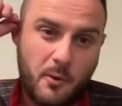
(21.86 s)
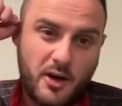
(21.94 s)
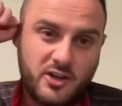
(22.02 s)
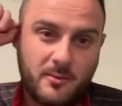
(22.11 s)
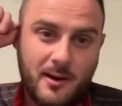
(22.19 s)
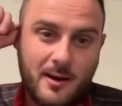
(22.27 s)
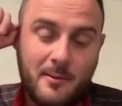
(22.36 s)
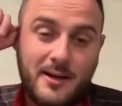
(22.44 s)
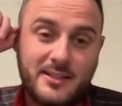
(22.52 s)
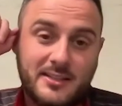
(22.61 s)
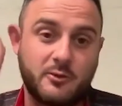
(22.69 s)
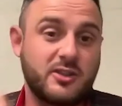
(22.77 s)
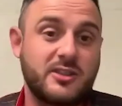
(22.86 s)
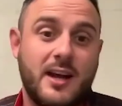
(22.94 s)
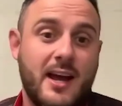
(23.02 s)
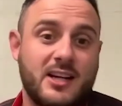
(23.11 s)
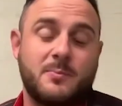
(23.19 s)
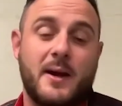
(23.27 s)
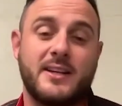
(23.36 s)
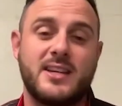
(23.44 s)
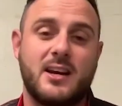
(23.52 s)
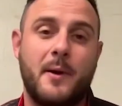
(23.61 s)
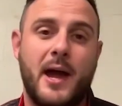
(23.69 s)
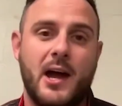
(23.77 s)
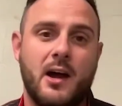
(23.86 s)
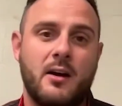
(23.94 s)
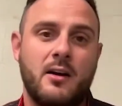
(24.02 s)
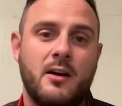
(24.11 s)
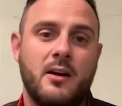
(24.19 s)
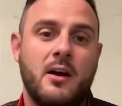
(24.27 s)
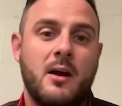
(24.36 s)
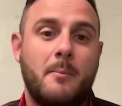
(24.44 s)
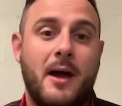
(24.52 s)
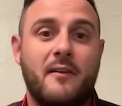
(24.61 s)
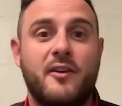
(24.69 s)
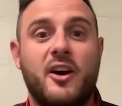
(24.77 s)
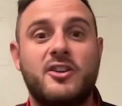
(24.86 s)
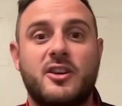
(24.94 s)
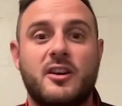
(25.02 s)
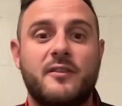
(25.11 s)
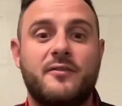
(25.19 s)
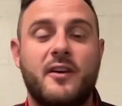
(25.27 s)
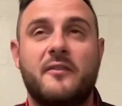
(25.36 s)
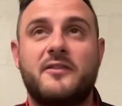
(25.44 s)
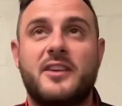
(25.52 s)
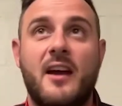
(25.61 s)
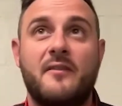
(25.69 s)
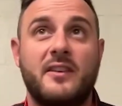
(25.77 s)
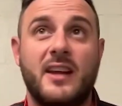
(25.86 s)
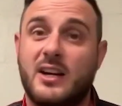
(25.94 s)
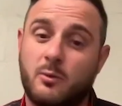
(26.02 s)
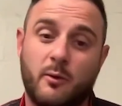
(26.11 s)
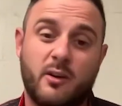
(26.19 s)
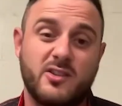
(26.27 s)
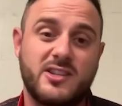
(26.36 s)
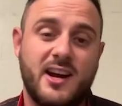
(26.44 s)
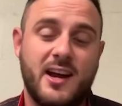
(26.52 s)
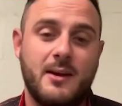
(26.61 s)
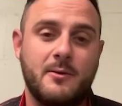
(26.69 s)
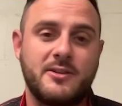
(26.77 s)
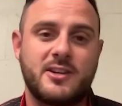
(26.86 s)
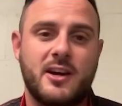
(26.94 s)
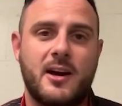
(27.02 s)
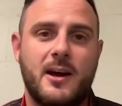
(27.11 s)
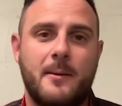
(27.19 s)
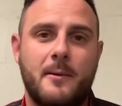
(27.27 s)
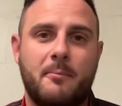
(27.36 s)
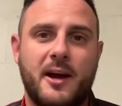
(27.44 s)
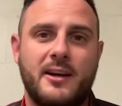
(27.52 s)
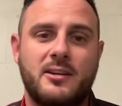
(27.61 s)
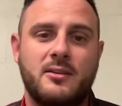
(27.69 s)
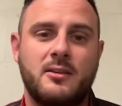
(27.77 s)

pressure, maybe, because I was just expecting a better version of Dave, and that's what we got tonight. He was he played